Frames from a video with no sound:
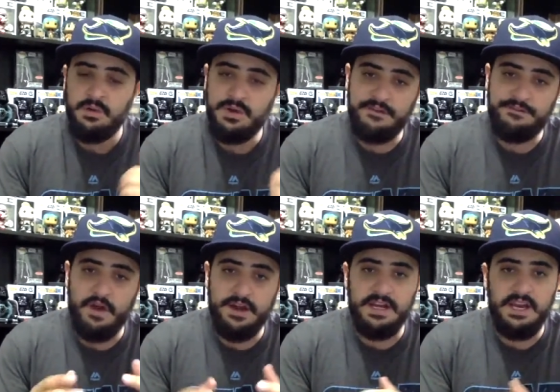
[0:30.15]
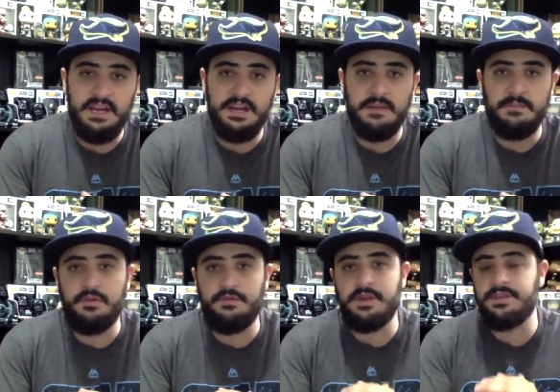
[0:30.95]
We got Fred and Ian
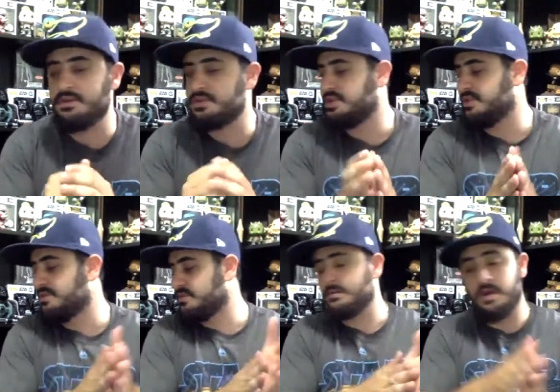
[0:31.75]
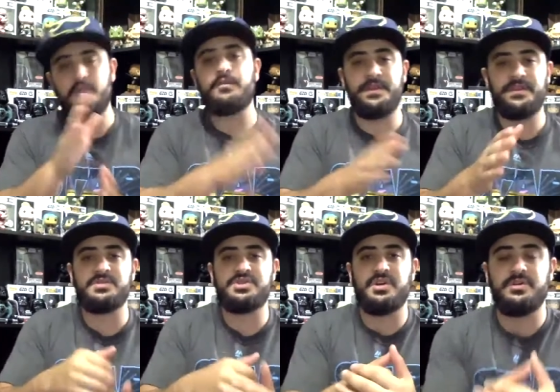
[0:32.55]
over at those shoot over at
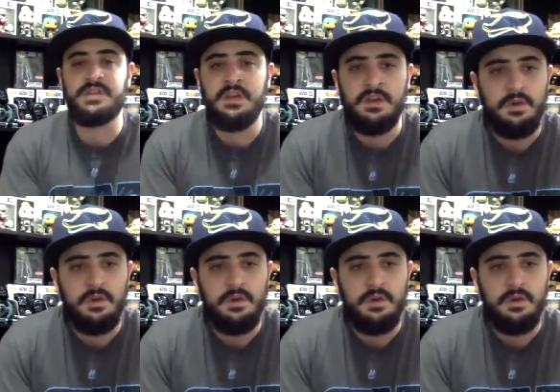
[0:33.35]
those shows.